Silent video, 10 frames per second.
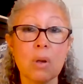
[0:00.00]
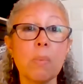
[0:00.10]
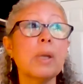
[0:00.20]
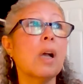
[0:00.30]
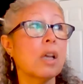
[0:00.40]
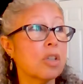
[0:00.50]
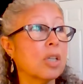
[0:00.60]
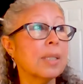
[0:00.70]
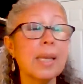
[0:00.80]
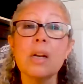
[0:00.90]
oh my gosh,
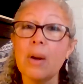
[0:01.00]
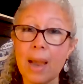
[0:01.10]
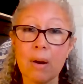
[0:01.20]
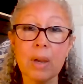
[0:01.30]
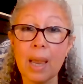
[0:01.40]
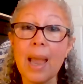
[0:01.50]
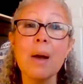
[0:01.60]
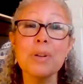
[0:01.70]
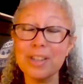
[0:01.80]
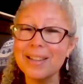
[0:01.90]
she's here. How
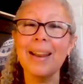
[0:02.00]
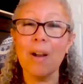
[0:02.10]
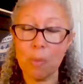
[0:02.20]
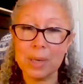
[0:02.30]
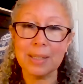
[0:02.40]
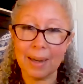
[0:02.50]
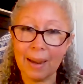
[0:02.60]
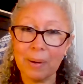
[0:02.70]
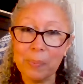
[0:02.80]
is she going to help me today?